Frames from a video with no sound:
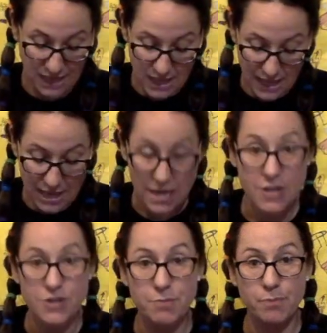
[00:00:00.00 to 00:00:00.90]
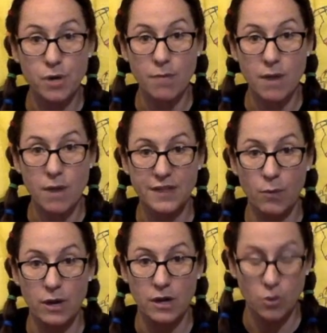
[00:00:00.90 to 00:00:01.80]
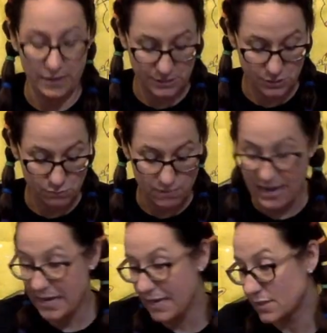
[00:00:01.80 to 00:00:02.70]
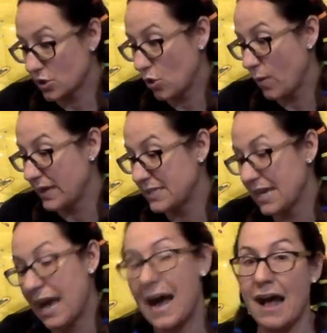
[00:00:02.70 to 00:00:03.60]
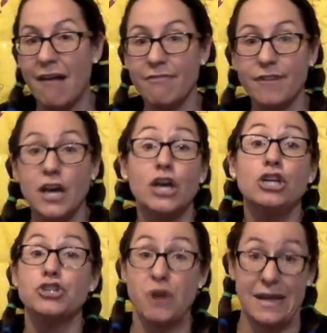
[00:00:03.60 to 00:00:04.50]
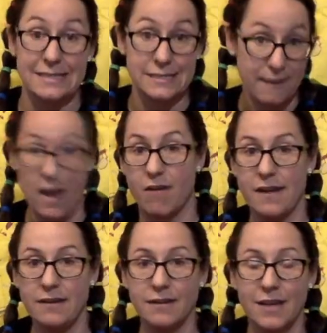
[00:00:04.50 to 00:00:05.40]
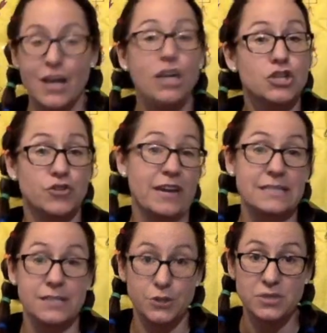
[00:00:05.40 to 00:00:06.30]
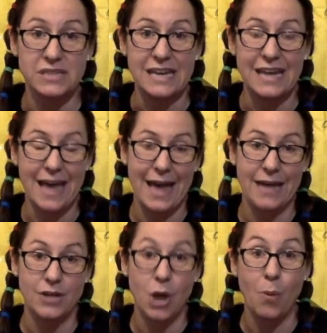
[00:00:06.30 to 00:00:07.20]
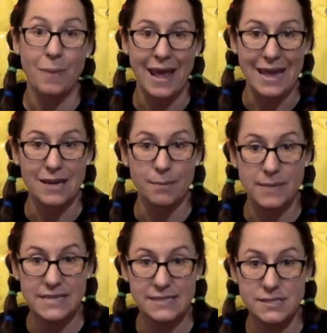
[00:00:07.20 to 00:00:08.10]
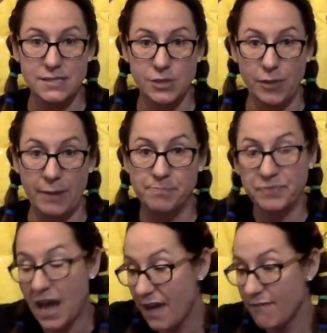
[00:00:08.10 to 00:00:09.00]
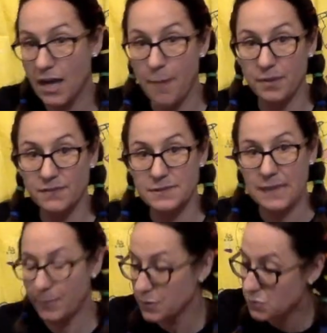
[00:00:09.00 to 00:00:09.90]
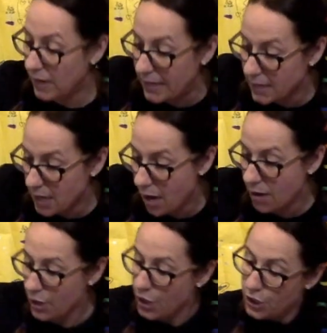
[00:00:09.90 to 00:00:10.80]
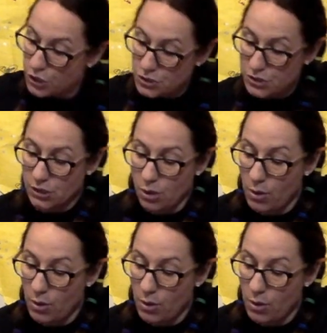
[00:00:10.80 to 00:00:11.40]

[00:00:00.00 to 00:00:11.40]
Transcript: And the bookmark that we are going to make is going to have transparent, translucent and opaque pieces to it. I have a couple of samples right here. So